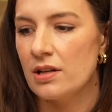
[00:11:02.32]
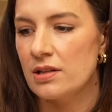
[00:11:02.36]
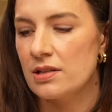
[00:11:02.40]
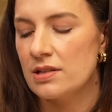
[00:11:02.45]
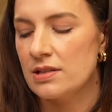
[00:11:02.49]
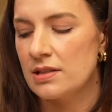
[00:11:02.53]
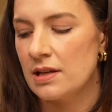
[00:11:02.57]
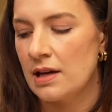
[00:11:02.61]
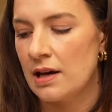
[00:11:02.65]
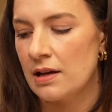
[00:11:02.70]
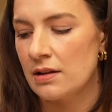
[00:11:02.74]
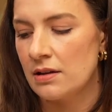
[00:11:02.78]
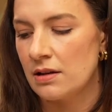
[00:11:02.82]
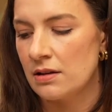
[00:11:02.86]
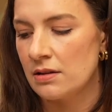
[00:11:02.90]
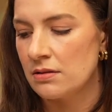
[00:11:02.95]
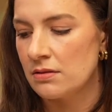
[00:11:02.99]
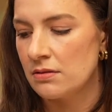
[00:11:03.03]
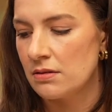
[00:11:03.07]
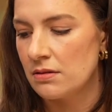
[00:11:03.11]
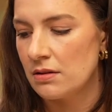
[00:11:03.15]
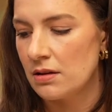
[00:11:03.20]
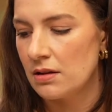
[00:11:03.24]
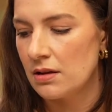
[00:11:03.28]
stat.
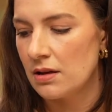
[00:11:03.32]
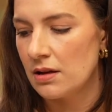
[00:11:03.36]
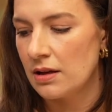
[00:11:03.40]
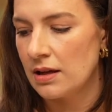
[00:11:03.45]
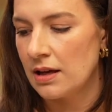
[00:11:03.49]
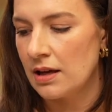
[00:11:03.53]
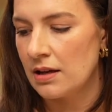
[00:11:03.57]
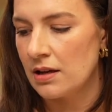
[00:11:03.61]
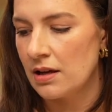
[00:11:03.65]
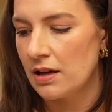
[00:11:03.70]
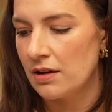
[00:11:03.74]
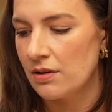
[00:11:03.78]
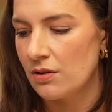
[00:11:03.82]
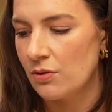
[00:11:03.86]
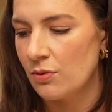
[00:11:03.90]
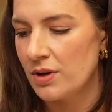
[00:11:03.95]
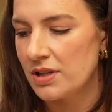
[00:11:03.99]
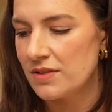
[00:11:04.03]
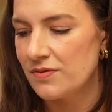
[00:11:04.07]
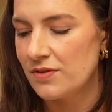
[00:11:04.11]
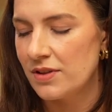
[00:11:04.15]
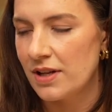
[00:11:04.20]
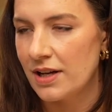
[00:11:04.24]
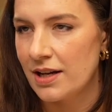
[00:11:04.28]
And again, I
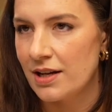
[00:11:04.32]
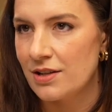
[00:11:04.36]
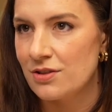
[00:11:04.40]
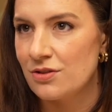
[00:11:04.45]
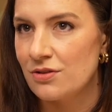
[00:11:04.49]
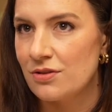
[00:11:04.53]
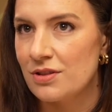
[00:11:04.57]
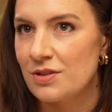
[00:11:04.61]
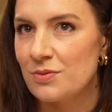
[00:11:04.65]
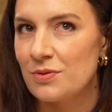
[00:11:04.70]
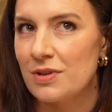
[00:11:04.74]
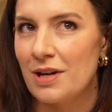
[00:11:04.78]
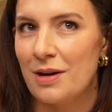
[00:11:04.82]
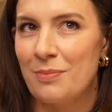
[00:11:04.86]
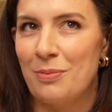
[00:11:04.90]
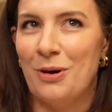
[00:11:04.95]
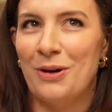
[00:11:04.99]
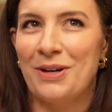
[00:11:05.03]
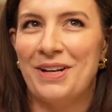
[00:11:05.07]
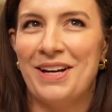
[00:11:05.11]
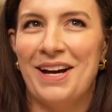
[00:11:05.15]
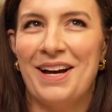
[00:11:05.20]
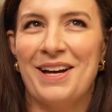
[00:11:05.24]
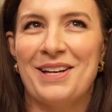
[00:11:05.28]
always feel like I do this with our
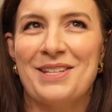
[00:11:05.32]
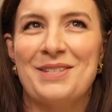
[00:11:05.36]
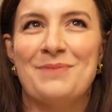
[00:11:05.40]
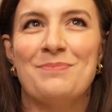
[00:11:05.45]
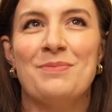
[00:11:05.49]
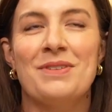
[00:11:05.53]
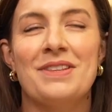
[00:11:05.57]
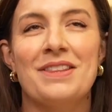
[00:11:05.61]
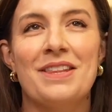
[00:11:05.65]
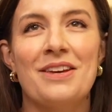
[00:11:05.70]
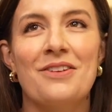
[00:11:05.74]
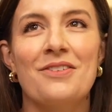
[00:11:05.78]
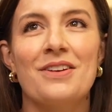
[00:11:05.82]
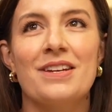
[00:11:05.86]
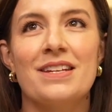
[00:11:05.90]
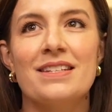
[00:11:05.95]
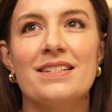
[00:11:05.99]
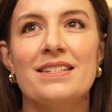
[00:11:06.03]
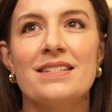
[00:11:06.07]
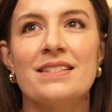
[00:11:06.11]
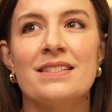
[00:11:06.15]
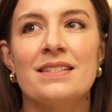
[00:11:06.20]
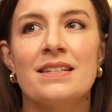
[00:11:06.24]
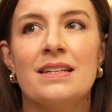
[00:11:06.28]
podcast, but there
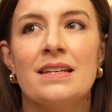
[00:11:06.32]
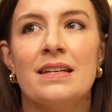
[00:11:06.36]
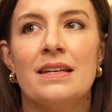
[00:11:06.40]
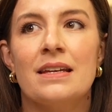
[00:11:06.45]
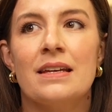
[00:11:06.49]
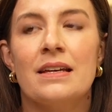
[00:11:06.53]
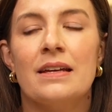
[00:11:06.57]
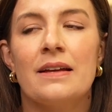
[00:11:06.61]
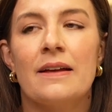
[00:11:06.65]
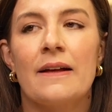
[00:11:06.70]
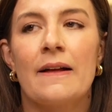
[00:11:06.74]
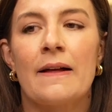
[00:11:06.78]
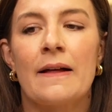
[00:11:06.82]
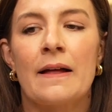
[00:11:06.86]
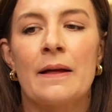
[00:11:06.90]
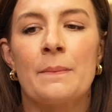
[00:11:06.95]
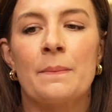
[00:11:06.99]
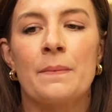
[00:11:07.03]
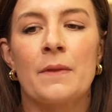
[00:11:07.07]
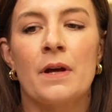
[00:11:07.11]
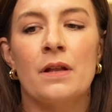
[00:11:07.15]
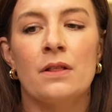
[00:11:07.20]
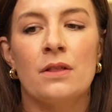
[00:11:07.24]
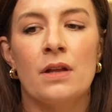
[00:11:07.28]
is
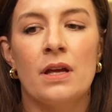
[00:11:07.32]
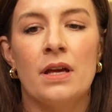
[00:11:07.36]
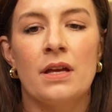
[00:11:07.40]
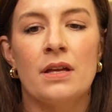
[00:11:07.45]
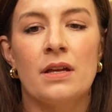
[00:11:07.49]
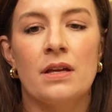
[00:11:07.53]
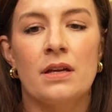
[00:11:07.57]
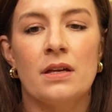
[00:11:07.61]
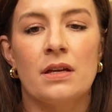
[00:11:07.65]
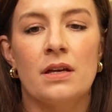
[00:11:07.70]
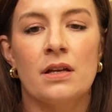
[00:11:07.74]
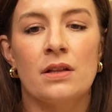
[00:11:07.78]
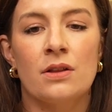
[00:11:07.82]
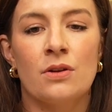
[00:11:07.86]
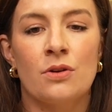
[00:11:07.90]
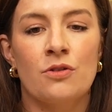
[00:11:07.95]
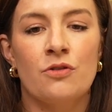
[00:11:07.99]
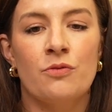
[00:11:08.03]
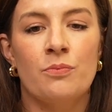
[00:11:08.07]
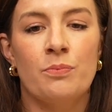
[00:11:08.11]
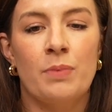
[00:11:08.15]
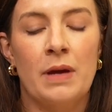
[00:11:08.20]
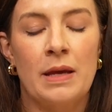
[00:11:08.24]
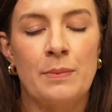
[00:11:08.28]
a lot
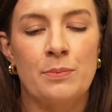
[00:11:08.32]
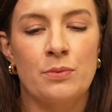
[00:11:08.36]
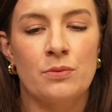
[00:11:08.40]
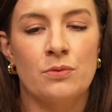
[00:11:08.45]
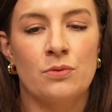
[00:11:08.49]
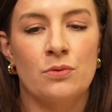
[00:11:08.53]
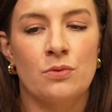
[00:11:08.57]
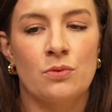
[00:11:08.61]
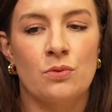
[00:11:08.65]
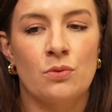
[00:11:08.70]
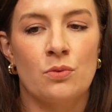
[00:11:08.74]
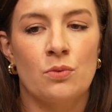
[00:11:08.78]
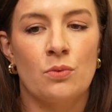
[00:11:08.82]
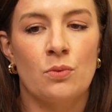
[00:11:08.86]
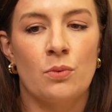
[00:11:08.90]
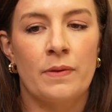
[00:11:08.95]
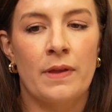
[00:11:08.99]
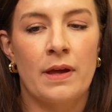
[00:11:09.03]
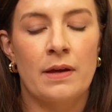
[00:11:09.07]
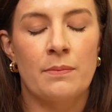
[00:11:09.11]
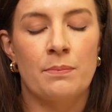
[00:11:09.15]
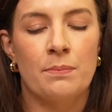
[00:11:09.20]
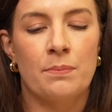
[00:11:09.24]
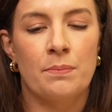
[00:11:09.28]
of people when
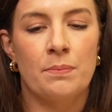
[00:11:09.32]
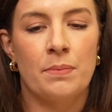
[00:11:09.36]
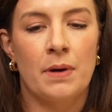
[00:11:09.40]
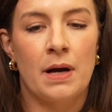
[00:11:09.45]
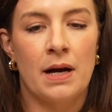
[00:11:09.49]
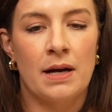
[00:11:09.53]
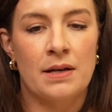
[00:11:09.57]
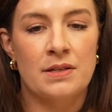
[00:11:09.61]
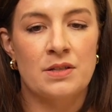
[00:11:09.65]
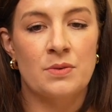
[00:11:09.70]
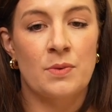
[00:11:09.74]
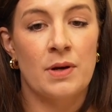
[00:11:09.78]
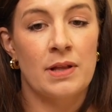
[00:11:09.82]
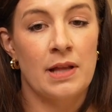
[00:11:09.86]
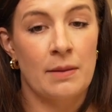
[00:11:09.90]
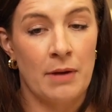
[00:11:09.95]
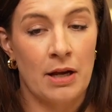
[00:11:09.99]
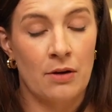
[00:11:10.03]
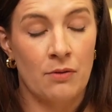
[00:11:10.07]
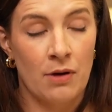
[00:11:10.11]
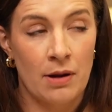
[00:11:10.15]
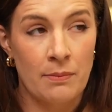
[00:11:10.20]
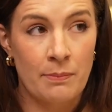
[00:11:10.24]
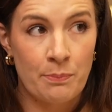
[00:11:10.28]
they pass away, like
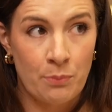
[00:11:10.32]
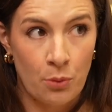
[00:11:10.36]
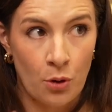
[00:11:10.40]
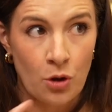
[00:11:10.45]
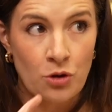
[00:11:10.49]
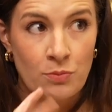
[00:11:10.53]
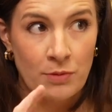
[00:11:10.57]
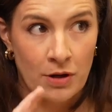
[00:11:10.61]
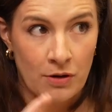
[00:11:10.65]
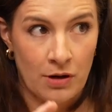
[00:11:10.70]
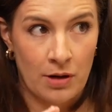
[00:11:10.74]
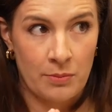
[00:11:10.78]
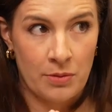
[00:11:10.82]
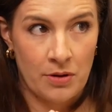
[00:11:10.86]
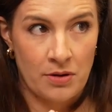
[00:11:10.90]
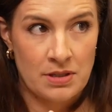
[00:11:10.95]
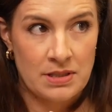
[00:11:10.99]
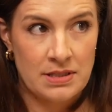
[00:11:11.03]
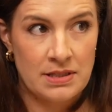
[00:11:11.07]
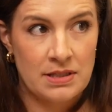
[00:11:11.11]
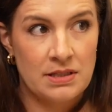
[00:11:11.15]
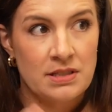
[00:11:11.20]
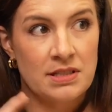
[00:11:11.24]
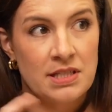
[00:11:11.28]
both my grandparents
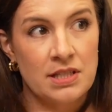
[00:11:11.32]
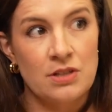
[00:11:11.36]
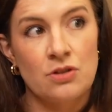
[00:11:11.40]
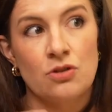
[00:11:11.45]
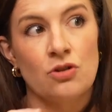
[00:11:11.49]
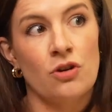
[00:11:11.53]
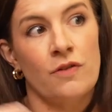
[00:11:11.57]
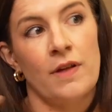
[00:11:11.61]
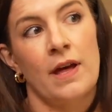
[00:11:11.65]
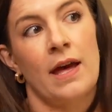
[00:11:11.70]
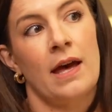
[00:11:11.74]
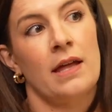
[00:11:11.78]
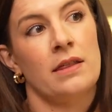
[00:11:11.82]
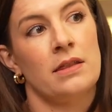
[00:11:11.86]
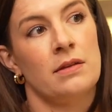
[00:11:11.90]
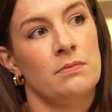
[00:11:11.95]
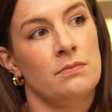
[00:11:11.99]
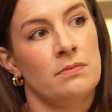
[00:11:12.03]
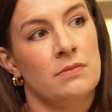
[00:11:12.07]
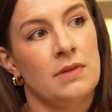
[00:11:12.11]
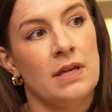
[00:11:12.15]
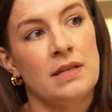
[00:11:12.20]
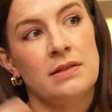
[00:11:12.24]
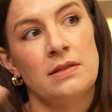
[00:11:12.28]
didn't know they had
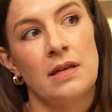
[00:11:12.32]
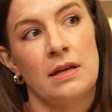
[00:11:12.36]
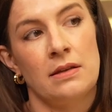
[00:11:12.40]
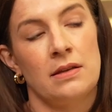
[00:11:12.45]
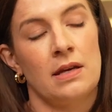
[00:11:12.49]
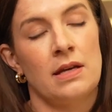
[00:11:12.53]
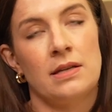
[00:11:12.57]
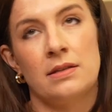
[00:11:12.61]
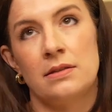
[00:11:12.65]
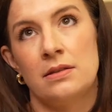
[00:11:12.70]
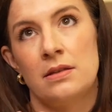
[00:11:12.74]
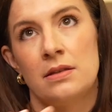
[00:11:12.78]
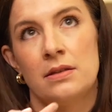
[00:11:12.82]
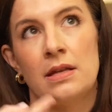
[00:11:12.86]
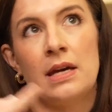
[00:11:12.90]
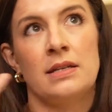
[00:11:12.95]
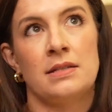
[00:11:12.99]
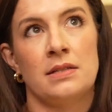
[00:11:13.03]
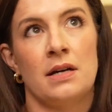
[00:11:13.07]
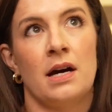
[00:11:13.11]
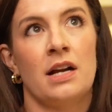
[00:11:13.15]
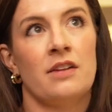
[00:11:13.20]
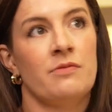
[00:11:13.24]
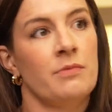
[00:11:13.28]
they
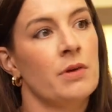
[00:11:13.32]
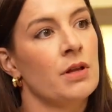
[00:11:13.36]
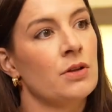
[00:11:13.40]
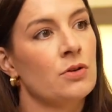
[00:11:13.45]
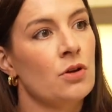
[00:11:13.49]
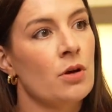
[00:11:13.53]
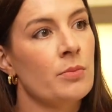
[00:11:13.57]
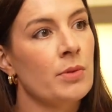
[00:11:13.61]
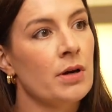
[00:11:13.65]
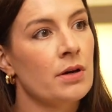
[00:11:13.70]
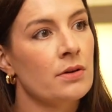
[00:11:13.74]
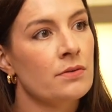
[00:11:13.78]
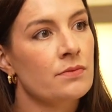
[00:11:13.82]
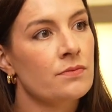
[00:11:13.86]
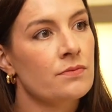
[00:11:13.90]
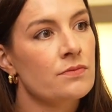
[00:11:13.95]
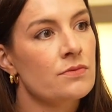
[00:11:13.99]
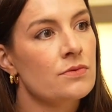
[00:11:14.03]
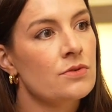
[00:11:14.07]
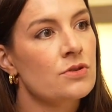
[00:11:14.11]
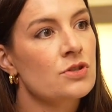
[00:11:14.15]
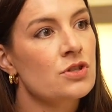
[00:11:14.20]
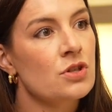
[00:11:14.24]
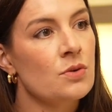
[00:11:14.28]
died of melanoma. Yeah.
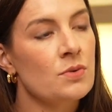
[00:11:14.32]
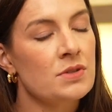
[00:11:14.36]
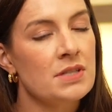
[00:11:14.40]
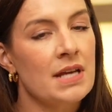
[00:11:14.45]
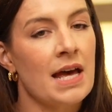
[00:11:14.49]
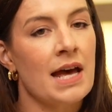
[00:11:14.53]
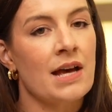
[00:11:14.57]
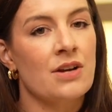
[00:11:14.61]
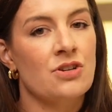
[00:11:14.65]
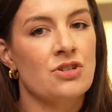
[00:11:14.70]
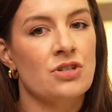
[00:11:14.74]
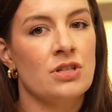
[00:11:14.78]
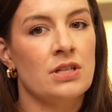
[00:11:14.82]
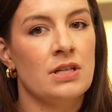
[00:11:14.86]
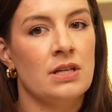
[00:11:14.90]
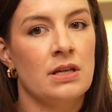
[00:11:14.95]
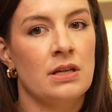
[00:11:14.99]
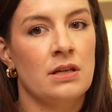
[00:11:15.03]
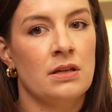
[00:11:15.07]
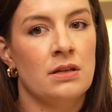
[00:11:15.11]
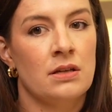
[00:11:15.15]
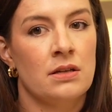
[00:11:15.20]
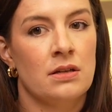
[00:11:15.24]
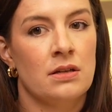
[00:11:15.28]
So it's
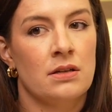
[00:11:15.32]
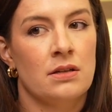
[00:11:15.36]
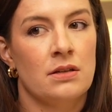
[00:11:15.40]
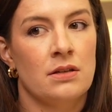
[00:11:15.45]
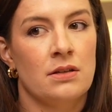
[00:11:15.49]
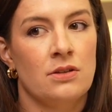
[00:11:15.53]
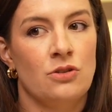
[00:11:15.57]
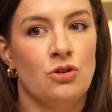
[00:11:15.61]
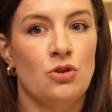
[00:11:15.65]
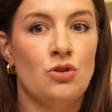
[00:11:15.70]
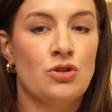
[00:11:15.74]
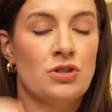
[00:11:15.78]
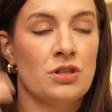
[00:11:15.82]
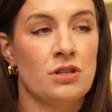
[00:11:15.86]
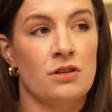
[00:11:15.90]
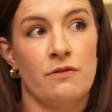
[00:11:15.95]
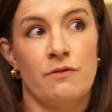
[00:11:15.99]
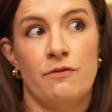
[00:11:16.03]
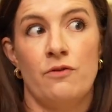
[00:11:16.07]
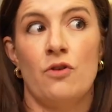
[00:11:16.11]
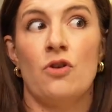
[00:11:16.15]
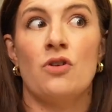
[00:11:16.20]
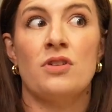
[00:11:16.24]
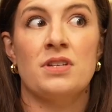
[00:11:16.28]
actually usually the
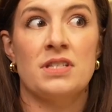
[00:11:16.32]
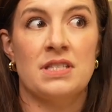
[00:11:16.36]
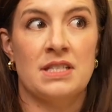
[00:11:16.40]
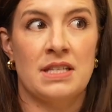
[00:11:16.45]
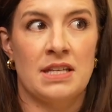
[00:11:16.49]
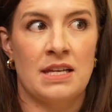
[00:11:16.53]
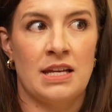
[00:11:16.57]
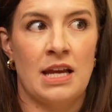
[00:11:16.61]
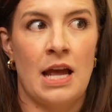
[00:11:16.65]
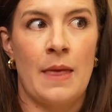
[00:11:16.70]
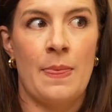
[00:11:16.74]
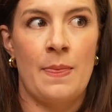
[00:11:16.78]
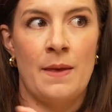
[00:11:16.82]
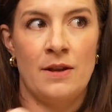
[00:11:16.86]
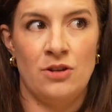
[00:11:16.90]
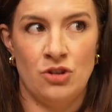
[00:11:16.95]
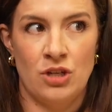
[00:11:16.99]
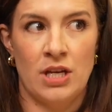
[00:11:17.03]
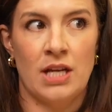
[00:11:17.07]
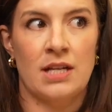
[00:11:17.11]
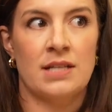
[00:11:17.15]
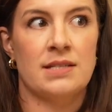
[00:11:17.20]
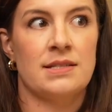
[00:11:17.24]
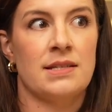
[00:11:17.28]
first thing, and then you
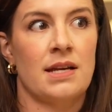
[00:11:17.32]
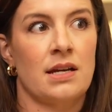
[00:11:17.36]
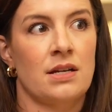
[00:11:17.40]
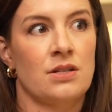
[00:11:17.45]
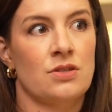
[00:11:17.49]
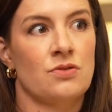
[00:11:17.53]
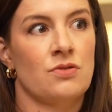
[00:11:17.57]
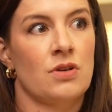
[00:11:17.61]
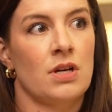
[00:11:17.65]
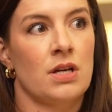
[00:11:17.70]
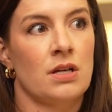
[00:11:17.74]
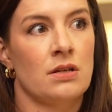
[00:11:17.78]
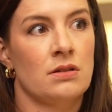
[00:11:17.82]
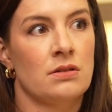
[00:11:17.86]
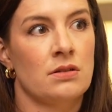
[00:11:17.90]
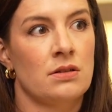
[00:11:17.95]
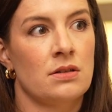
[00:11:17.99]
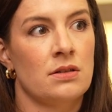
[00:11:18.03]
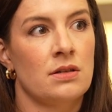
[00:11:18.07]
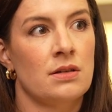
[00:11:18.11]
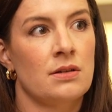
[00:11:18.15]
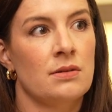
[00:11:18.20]
get a secondary. Yeah.